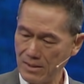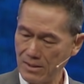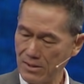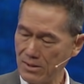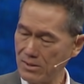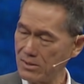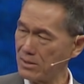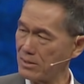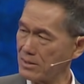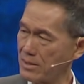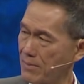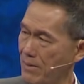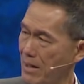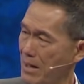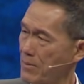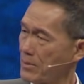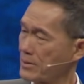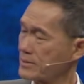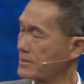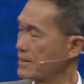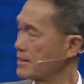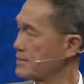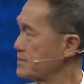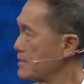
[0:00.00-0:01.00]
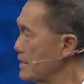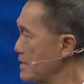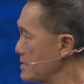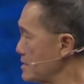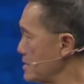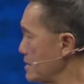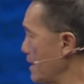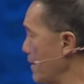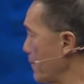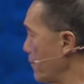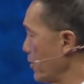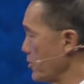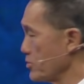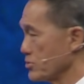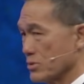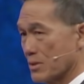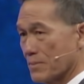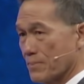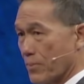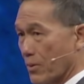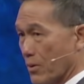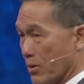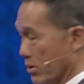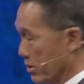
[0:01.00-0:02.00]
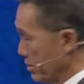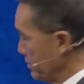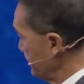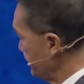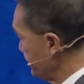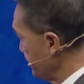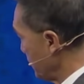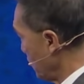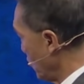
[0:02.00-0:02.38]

You know, the Bible tells us the Apostle Paul